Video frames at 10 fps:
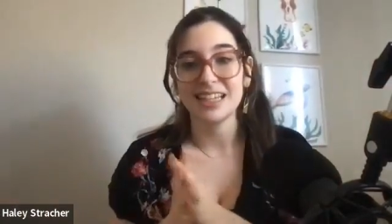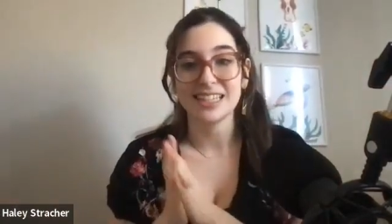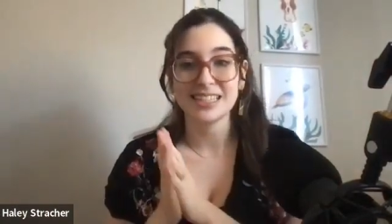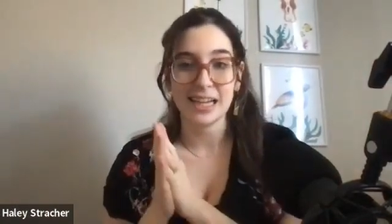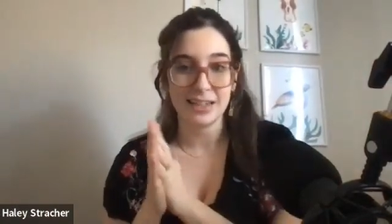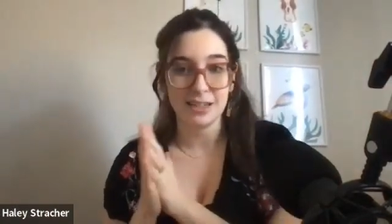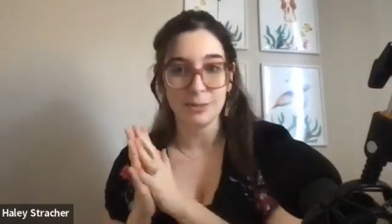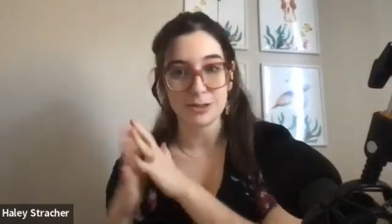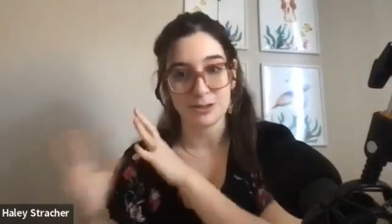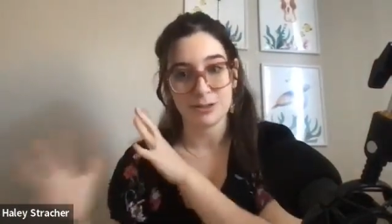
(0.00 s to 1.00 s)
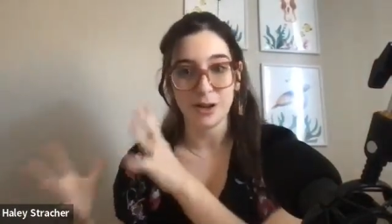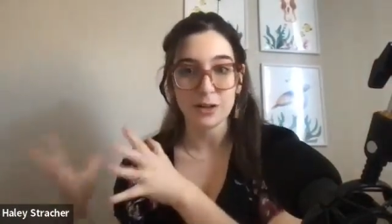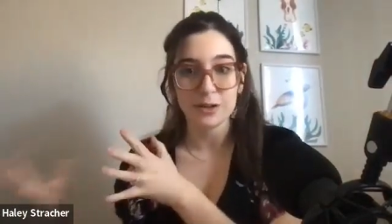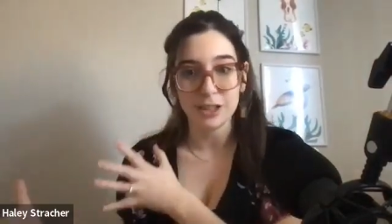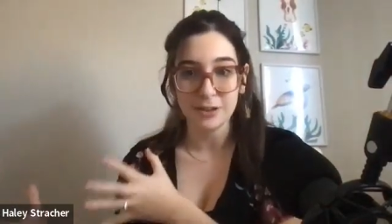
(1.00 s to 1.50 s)
and excited about sort of
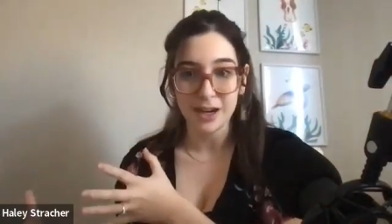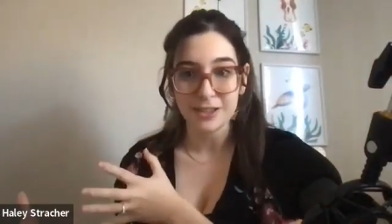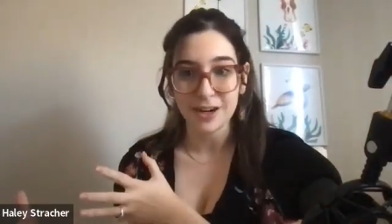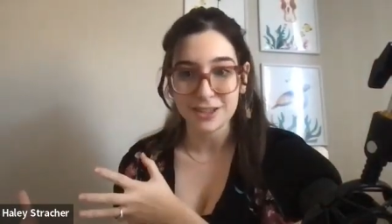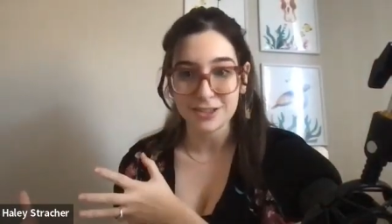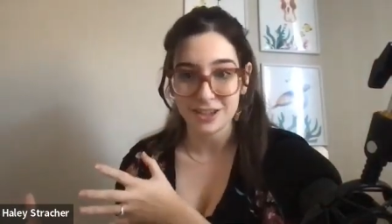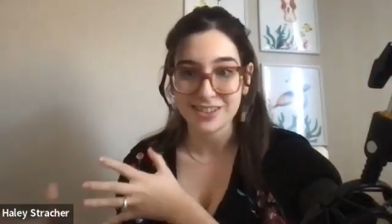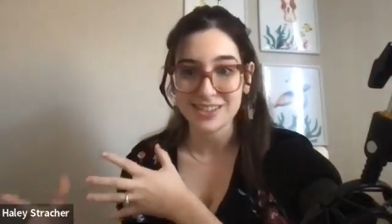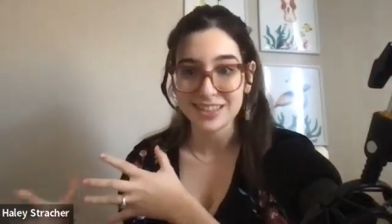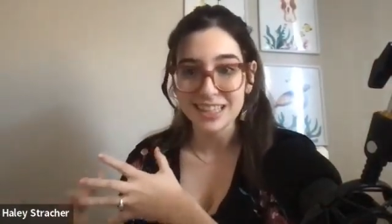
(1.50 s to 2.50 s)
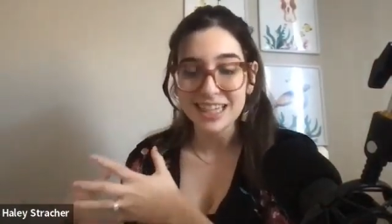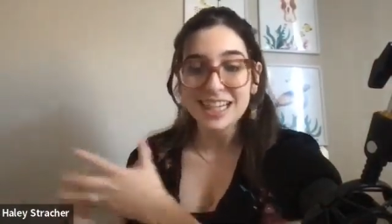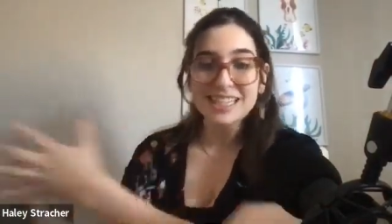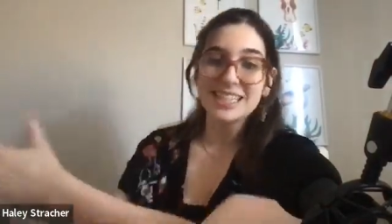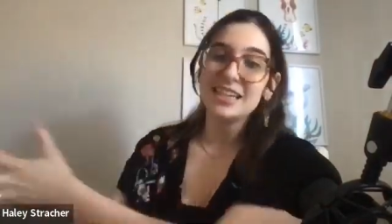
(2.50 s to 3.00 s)
following UI UX trends and
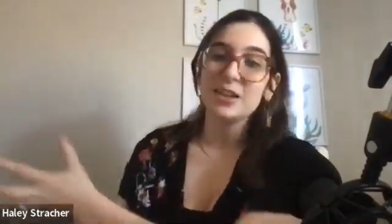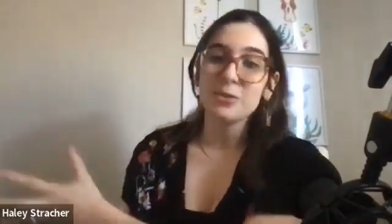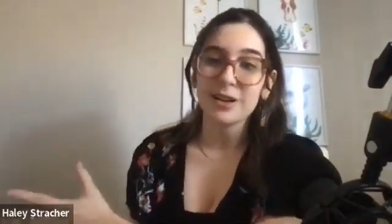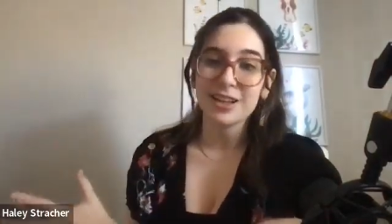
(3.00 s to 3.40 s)
seeing where